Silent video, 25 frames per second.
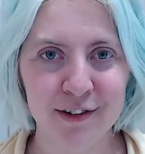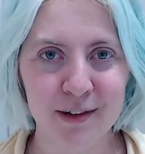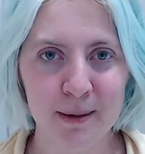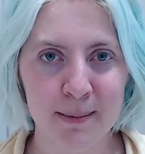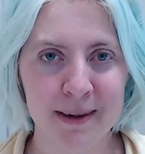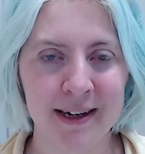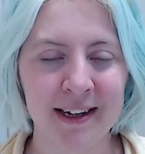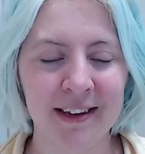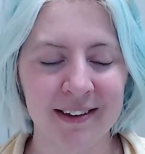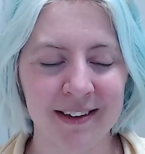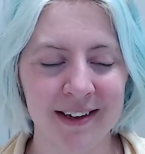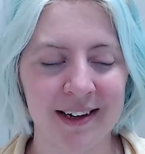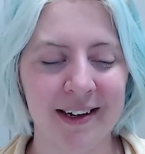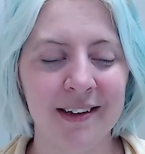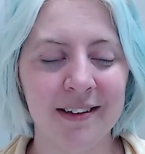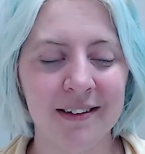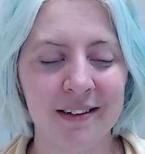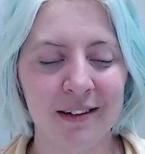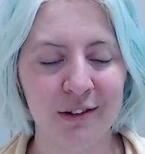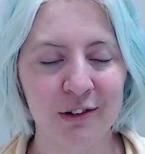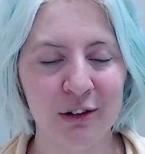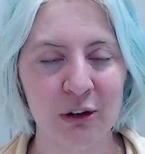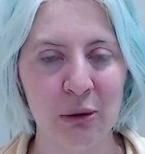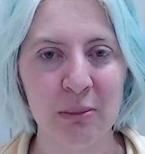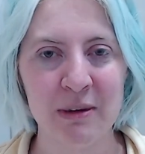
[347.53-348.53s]
It makes things
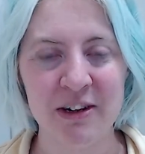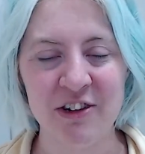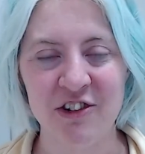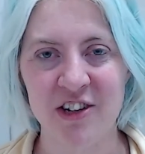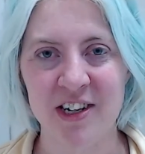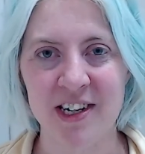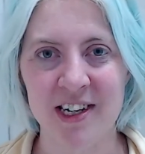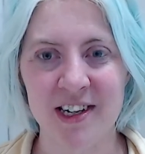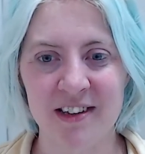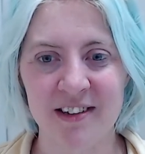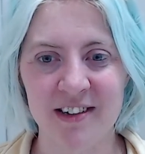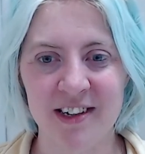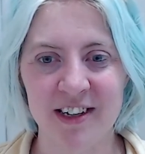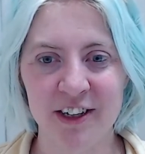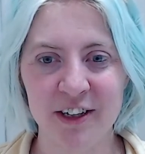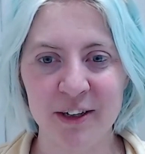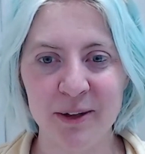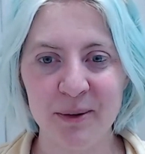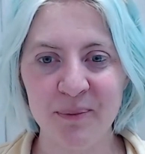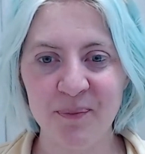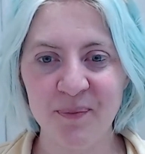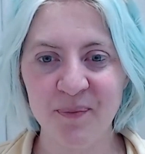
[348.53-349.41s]
so much easier.